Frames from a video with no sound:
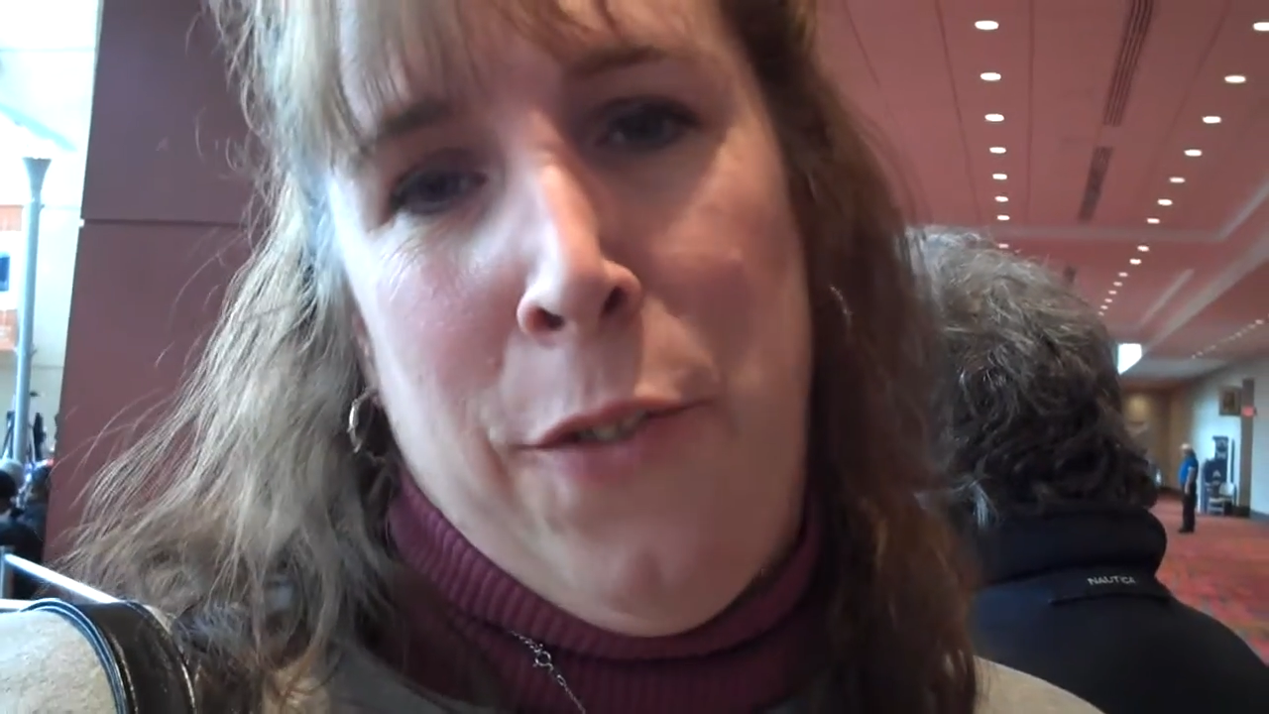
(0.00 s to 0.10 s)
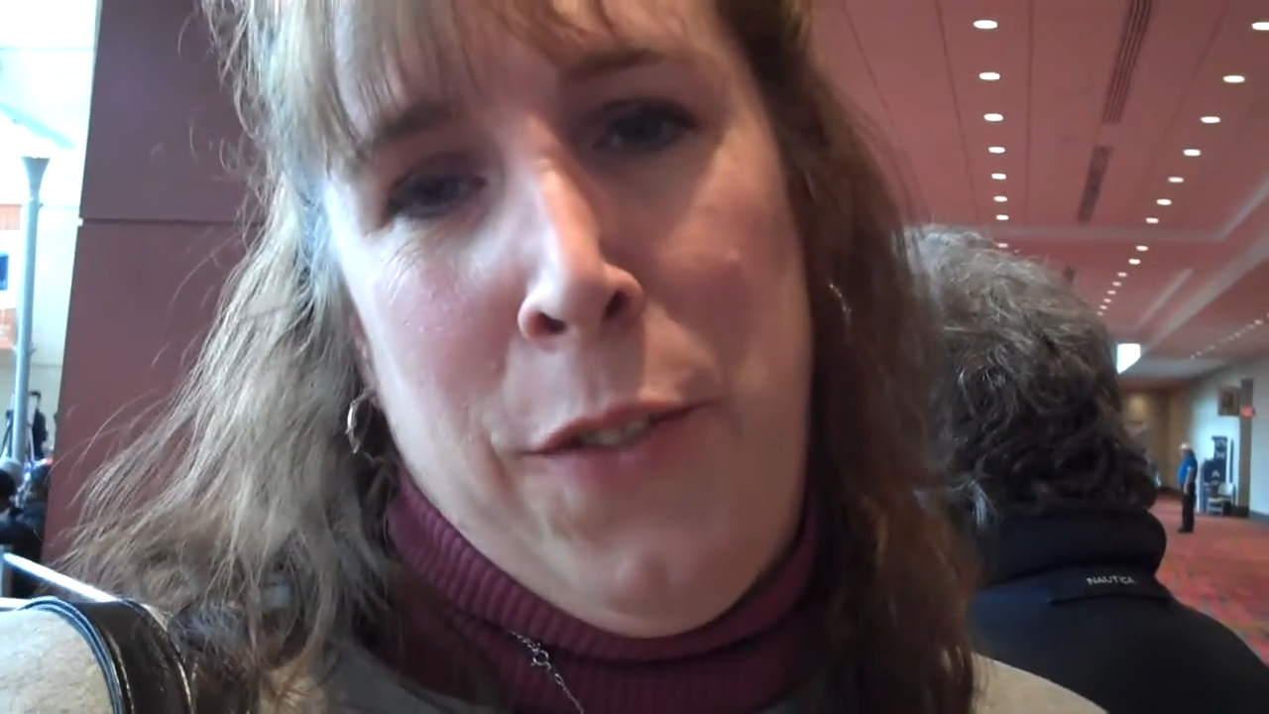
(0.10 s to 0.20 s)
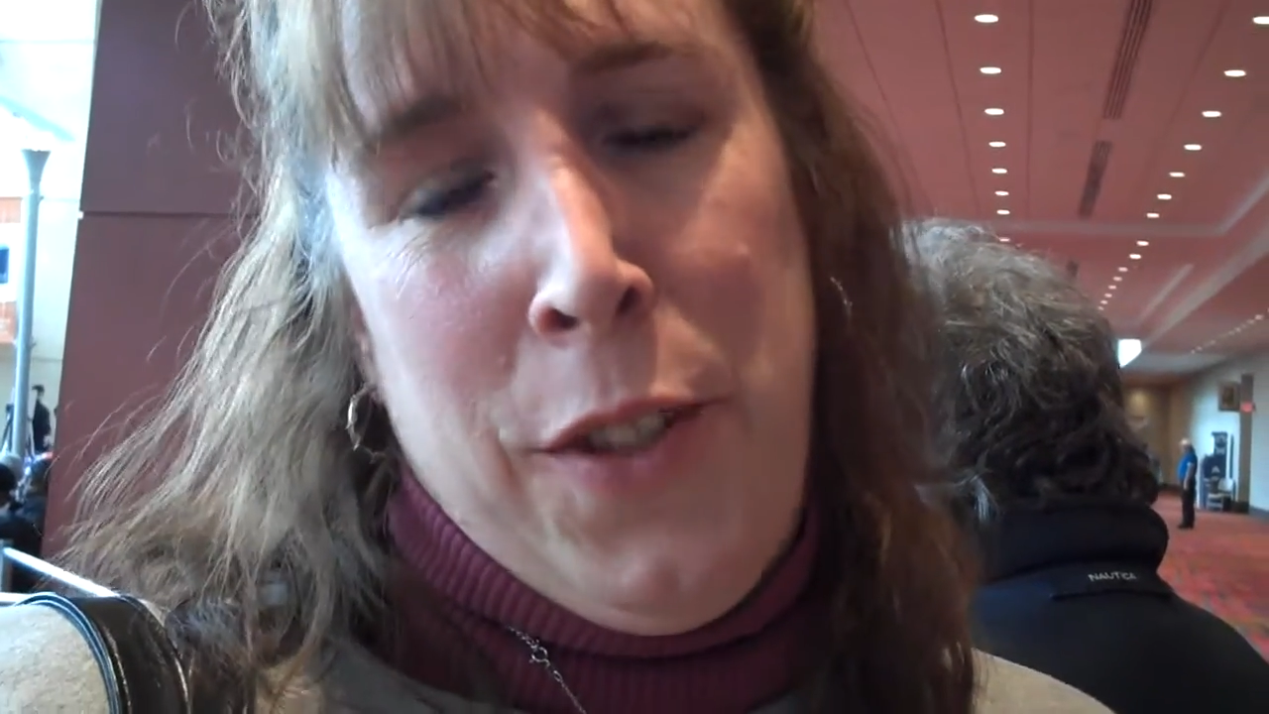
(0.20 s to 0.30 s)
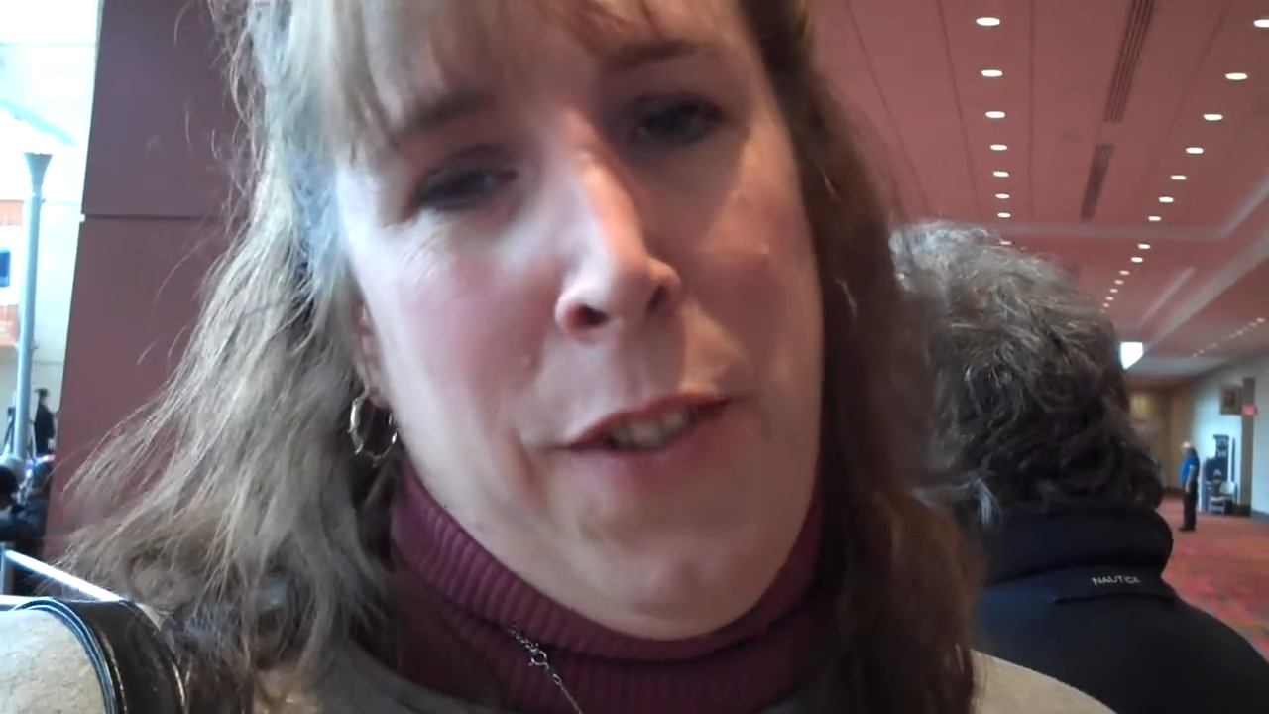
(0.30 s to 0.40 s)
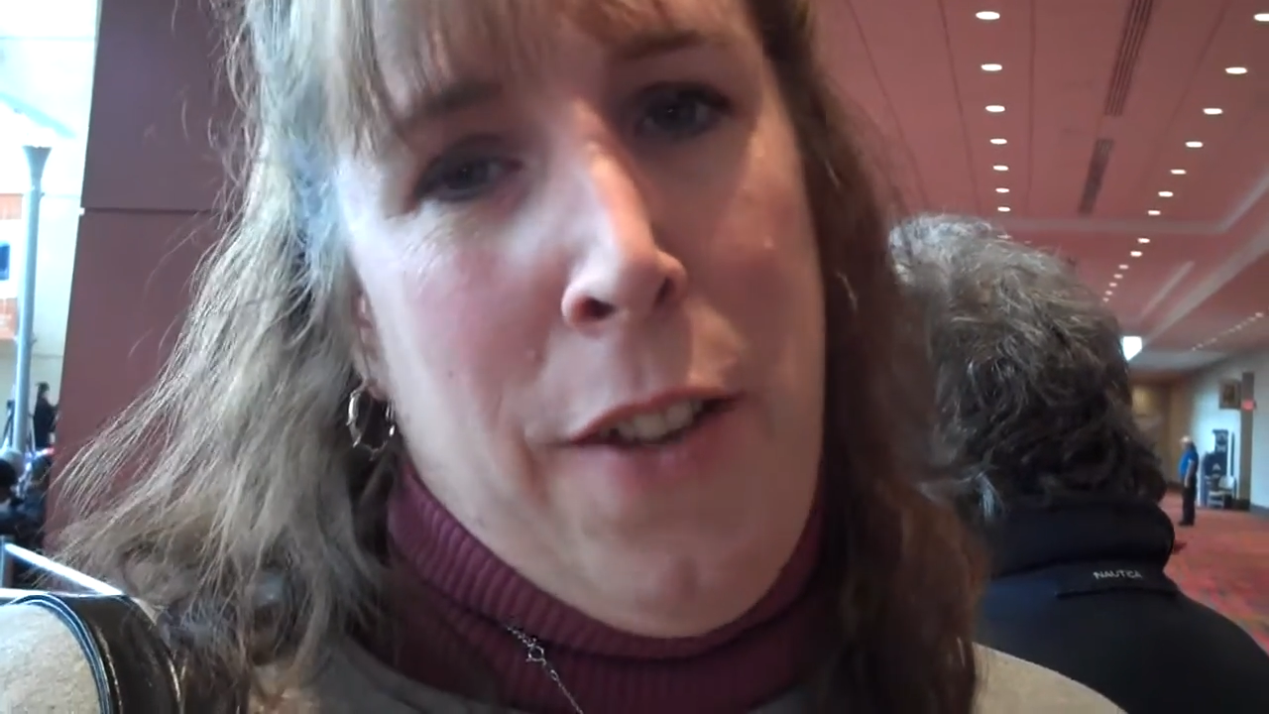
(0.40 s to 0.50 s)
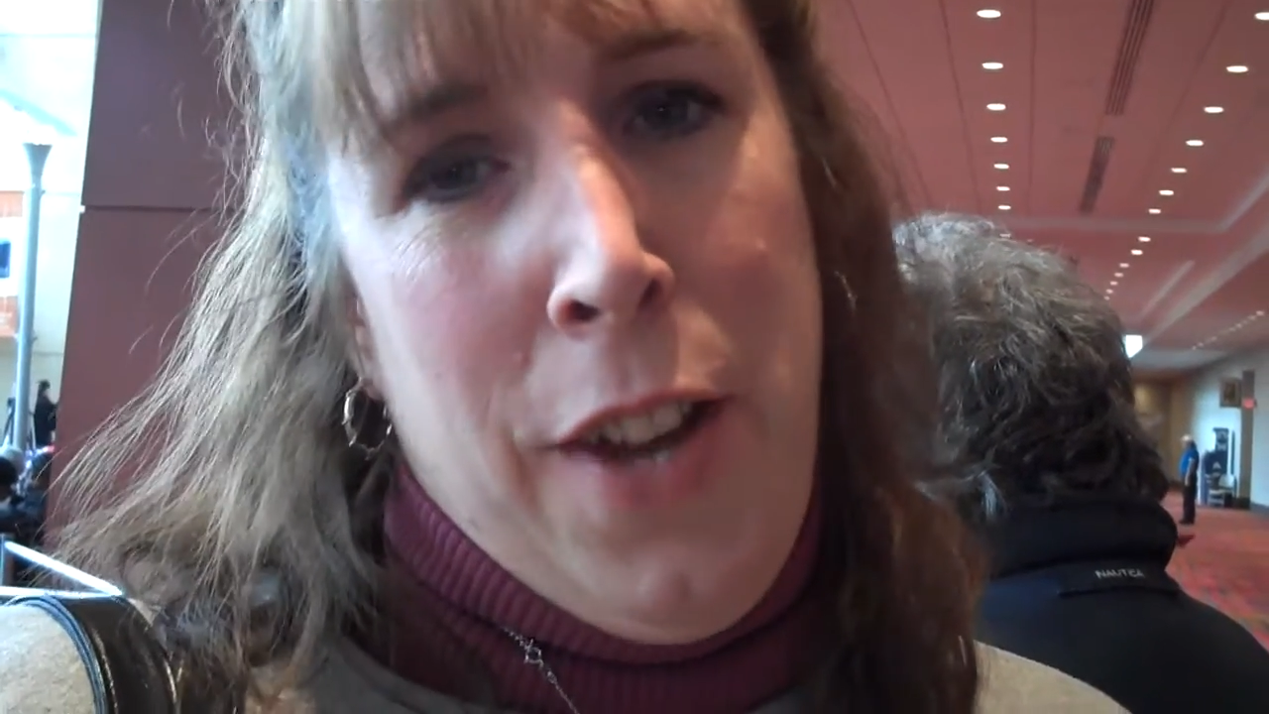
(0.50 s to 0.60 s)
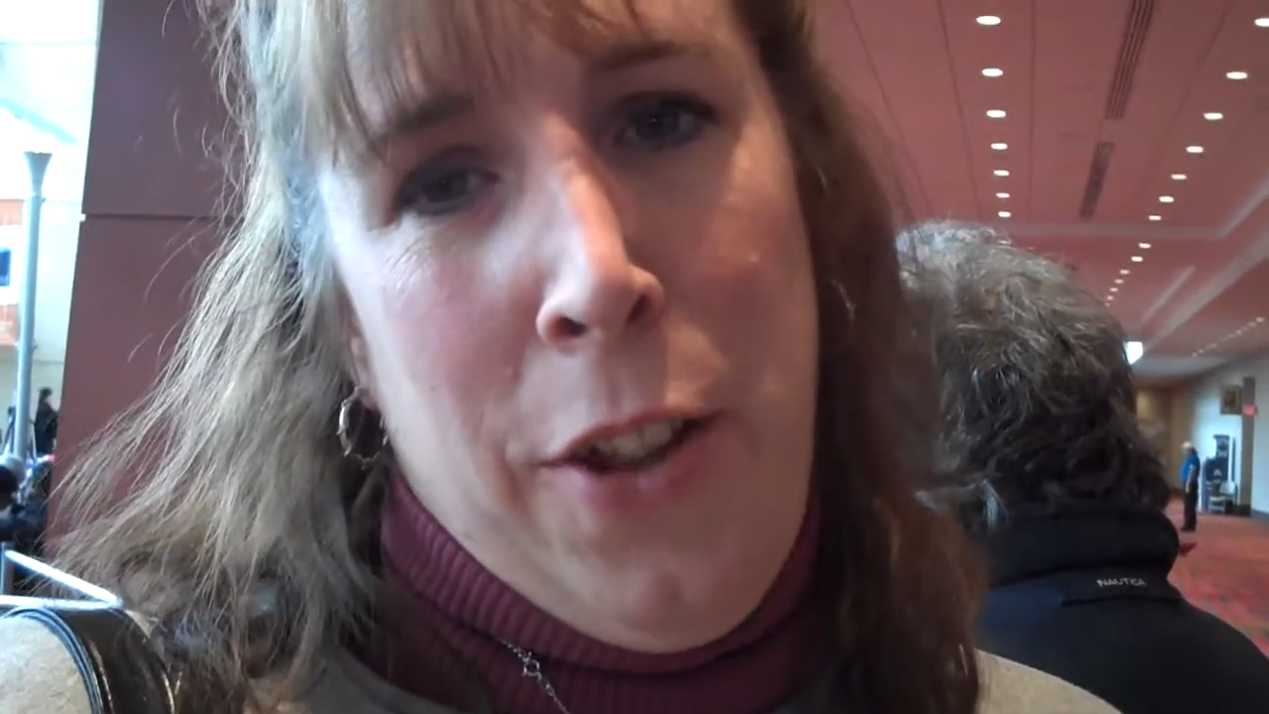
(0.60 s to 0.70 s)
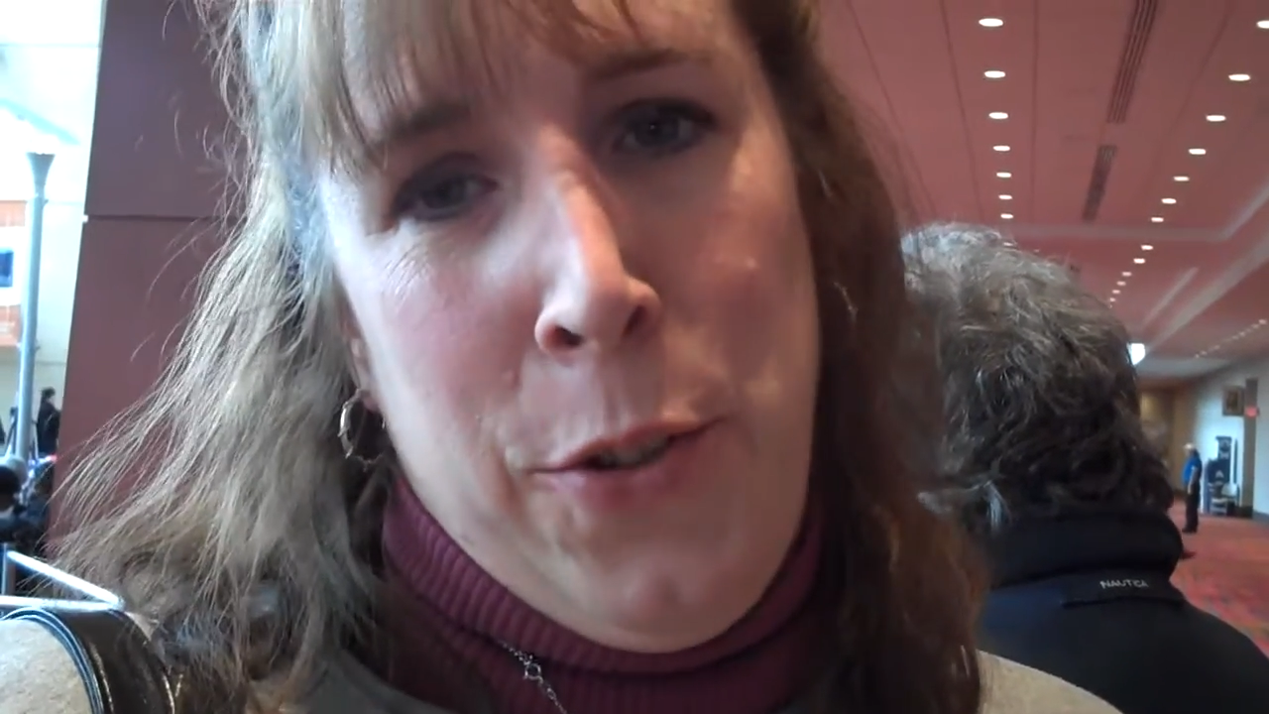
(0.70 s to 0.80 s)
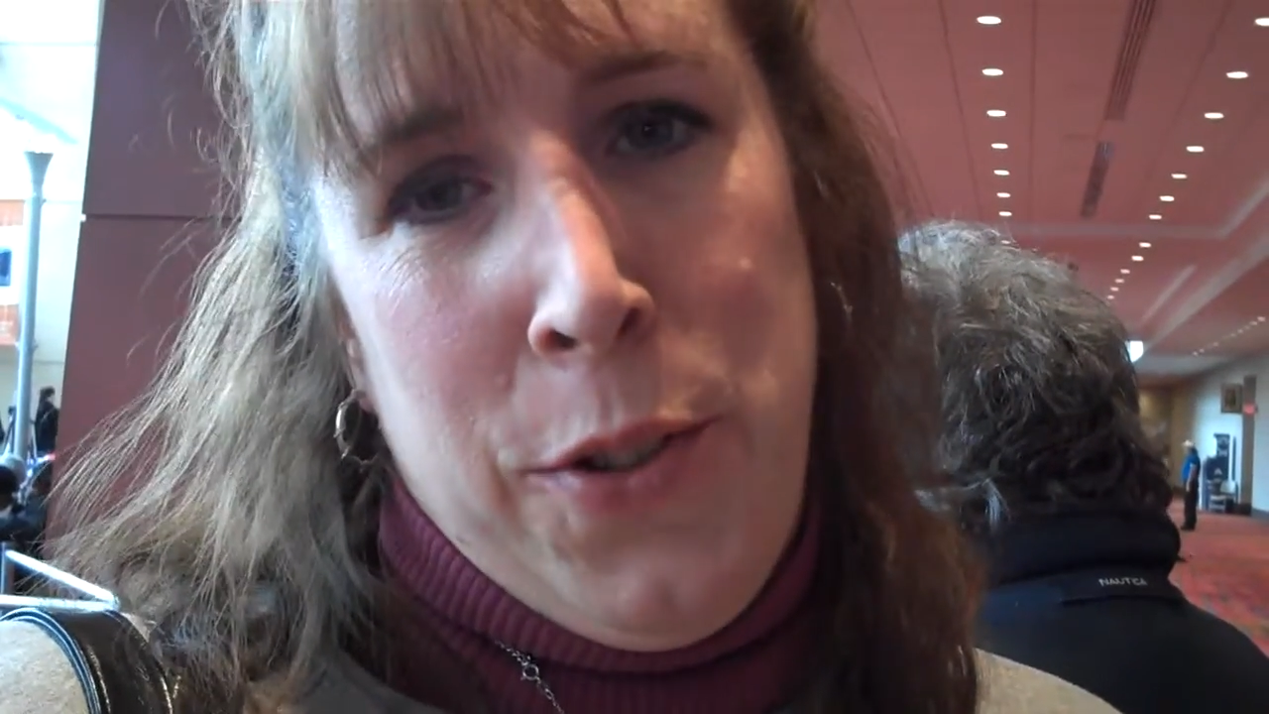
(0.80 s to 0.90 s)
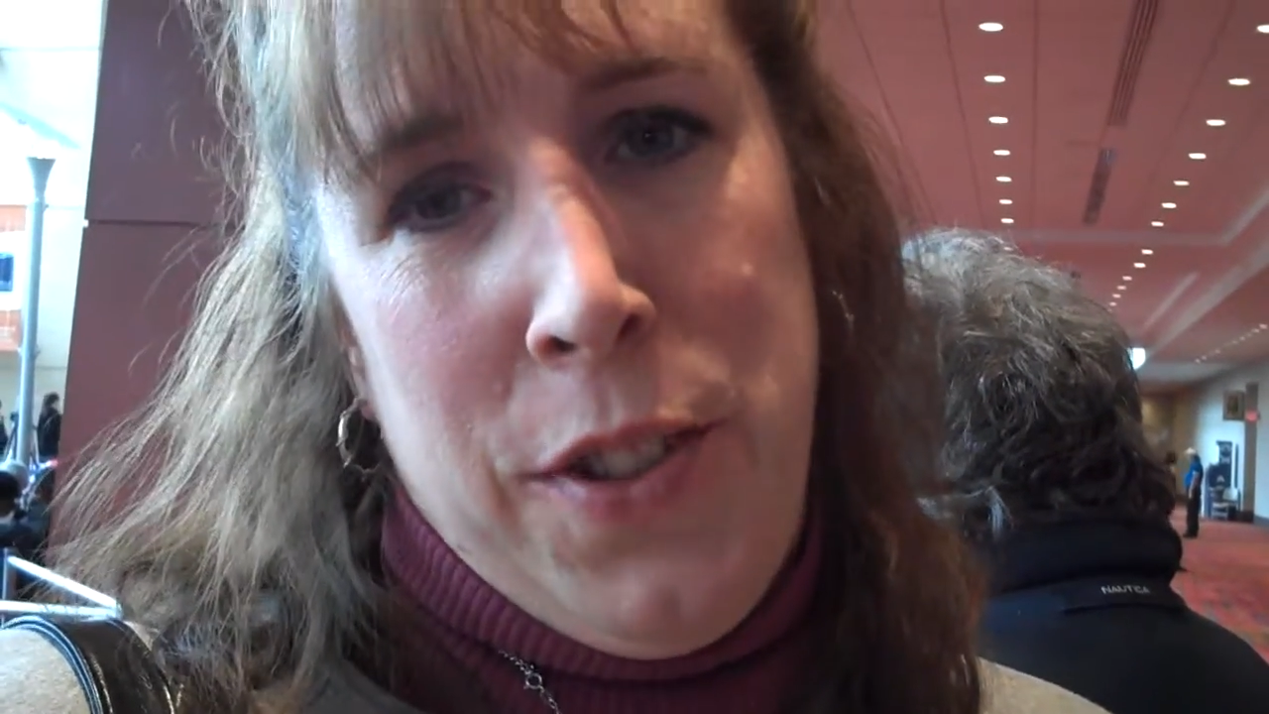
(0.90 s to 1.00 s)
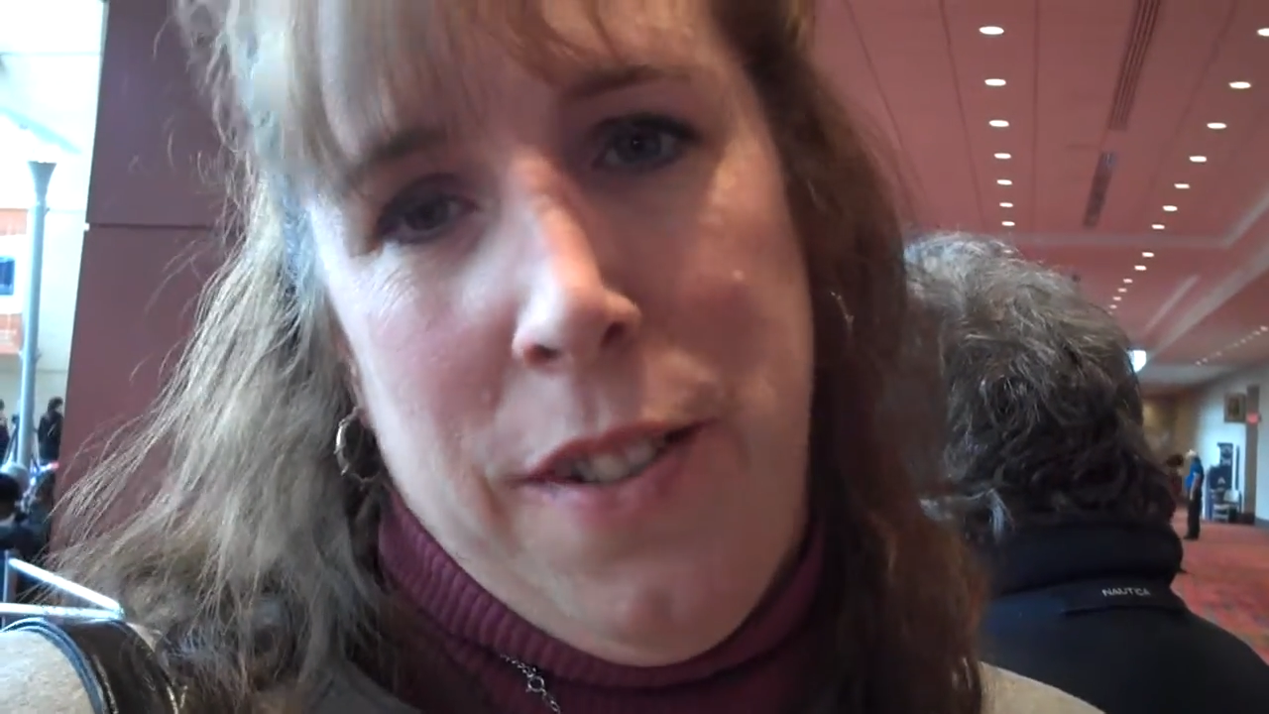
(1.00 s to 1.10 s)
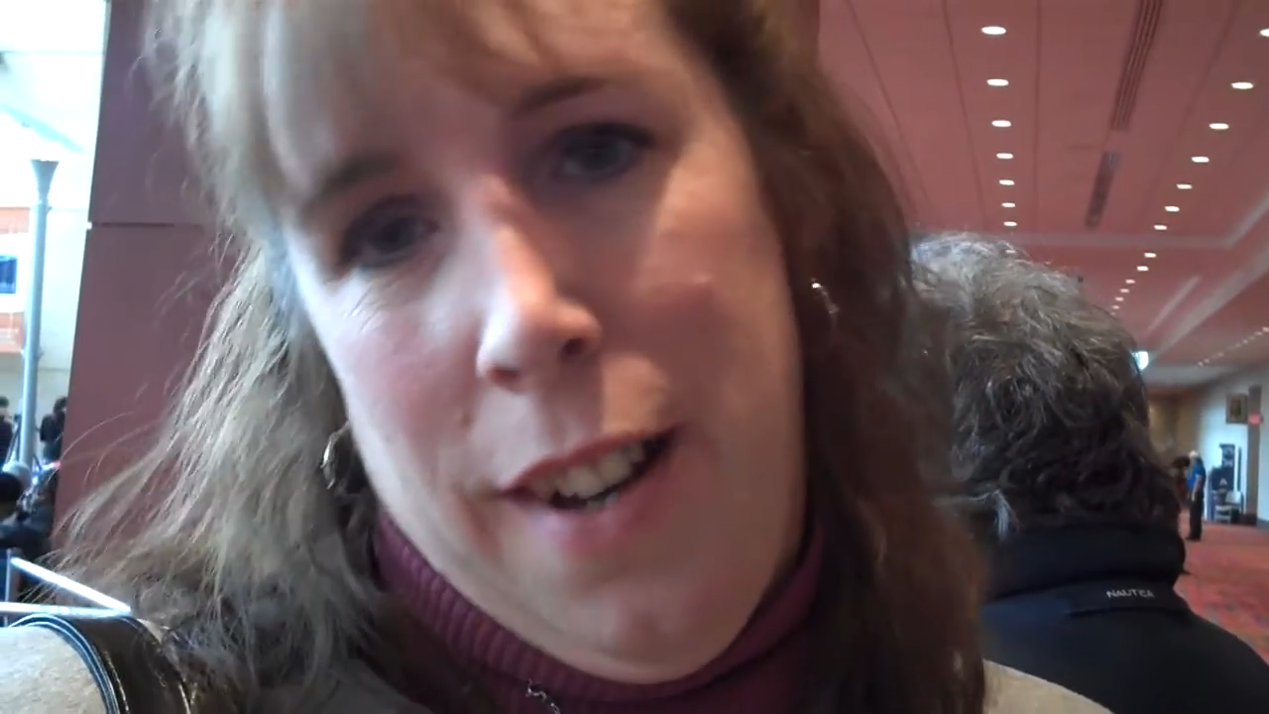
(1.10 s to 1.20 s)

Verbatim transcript: $55